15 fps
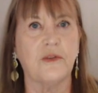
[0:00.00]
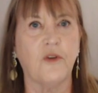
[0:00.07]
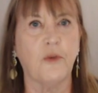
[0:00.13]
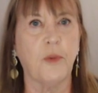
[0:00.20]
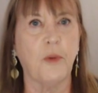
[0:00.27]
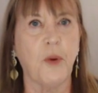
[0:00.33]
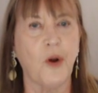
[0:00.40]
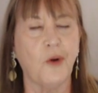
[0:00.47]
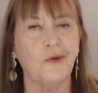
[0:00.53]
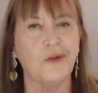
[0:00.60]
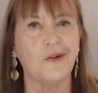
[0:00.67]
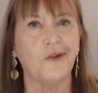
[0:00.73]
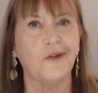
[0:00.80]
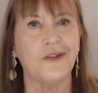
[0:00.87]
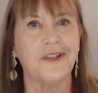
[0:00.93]
for
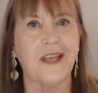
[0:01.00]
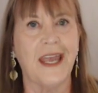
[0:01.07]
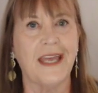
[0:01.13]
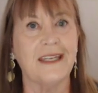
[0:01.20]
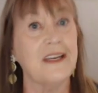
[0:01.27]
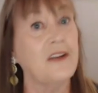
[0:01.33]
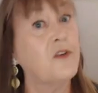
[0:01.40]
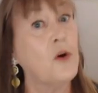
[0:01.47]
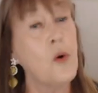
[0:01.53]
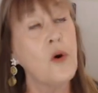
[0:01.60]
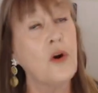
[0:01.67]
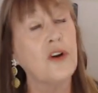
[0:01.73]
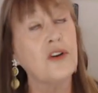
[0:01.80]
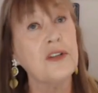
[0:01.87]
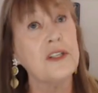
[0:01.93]
proposals. And of
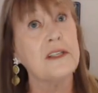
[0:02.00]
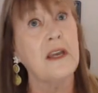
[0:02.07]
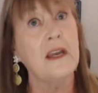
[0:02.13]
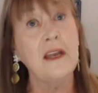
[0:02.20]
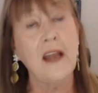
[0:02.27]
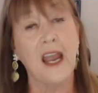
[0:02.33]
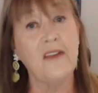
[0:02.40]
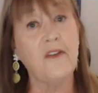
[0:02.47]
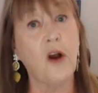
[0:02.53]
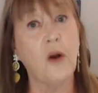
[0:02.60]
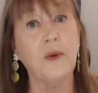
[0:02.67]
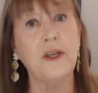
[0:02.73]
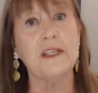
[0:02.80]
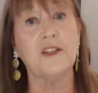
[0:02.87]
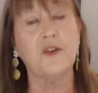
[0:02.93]
course, I've
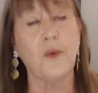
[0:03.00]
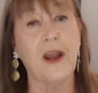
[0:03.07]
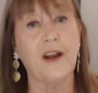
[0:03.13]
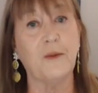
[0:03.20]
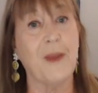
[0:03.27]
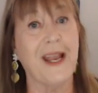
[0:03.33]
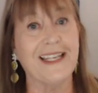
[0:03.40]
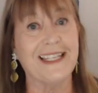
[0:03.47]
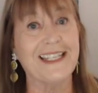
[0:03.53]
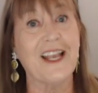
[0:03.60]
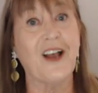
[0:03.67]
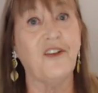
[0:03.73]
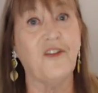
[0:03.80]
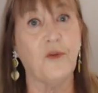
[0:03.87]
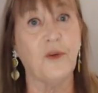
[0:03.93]
always surrounded
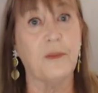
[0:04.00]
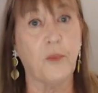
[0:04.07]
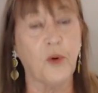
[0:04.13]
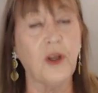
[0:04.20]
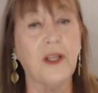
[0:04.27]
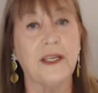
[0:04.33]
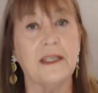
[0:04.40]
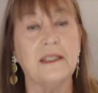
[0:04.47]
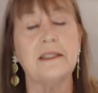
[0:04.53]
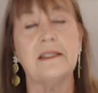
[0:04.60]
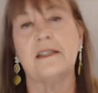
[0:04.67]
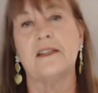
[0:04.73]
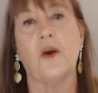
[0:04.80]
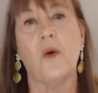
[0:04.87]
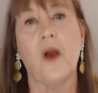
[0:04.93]
myself with brilliance.
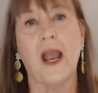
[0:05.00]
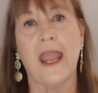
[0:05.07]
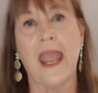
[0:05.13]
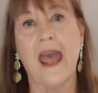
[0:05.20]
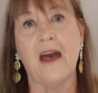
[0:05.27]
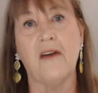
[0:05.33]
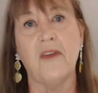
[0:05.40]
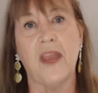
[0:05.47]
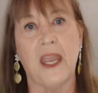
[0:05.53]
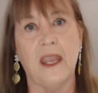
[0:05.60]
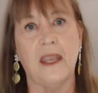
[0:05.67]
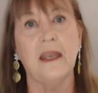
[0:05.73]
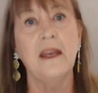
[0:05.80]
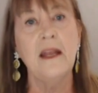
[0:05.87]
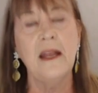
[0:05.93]
So I have
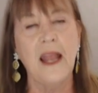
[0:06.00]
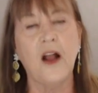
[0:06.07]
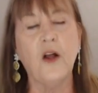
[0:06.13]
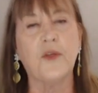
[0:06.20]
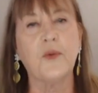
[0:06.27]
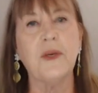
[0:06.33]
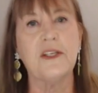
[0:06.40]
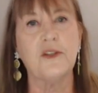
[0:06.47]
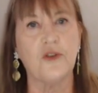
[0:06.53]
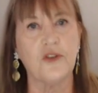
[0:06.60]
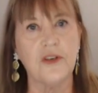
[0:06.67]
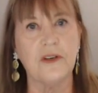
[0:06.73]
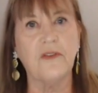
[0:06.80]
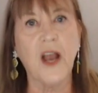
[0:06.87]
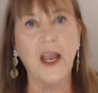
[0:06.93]
a health research
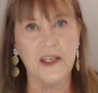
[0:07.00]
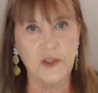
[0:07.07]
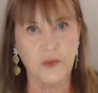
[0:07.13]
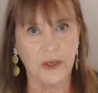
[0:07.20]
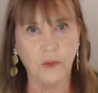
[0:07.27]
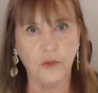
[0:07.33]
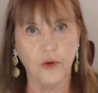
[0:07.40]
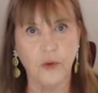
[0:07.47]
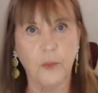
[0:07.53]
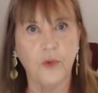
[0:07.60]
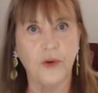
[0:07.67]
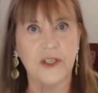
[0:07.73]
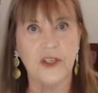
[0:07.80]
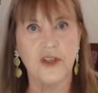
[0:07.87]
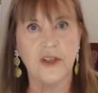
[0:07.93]
advisory group,
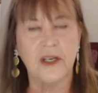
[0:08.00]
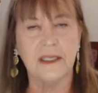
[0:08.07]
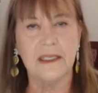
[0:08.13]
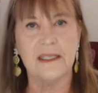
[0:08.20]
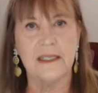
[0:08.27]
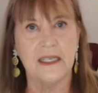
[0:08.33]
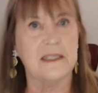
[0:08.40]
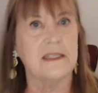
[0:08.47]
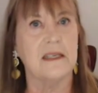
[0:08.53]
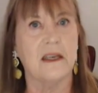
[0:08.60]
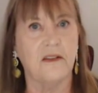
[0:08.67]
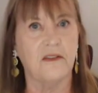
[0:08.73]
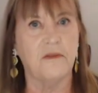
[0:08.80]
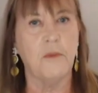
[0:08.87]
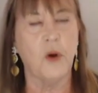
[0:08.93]
which consists
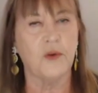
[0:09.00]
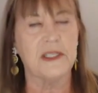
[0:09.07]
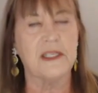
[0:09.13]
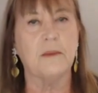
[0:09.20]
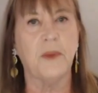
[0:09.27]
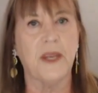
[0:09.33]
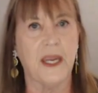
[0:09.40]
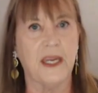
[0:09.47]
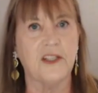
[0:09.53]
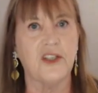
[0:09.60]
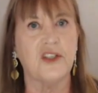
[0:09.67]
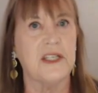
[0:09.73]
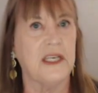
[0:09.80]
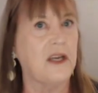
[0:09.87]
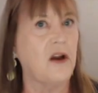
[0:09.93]
of mostly
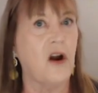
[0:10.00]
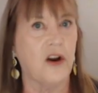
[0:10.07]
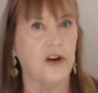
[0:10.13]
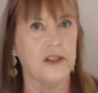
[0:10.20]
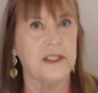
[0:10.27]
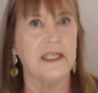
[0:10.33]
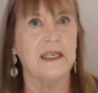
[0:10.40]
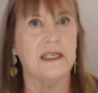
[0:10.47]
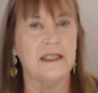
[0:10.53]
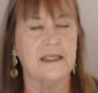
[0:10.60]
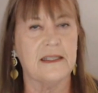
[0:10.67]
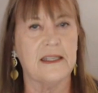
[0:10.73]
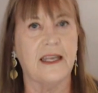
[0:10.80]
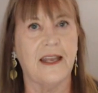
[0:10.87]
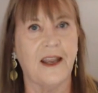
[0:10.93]
PhD RDs
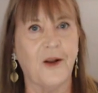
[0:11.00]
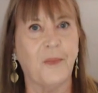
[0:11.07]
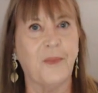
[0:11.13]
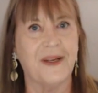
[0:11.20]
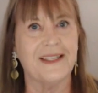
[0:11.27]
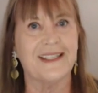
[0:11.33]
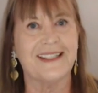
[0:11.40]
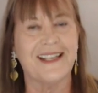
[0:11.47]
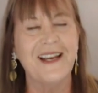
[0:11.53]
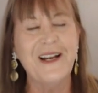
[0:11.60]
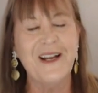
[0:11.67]
that help us